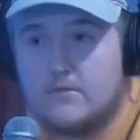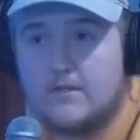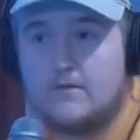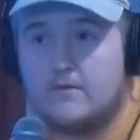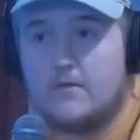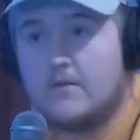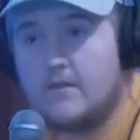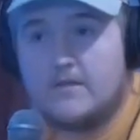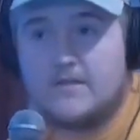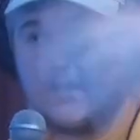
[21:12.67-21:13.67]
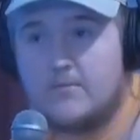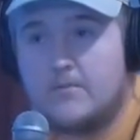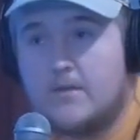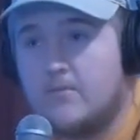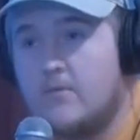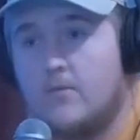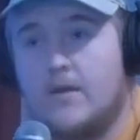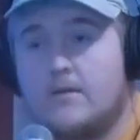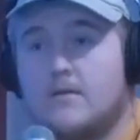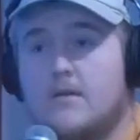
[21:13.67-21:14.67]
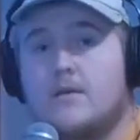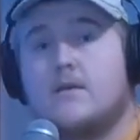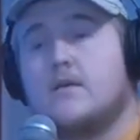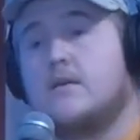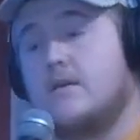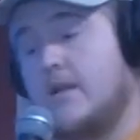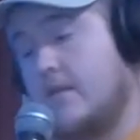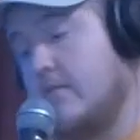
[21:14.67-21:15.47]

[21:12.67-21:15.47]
You know, good things happen to people who wait. Absolutely. And I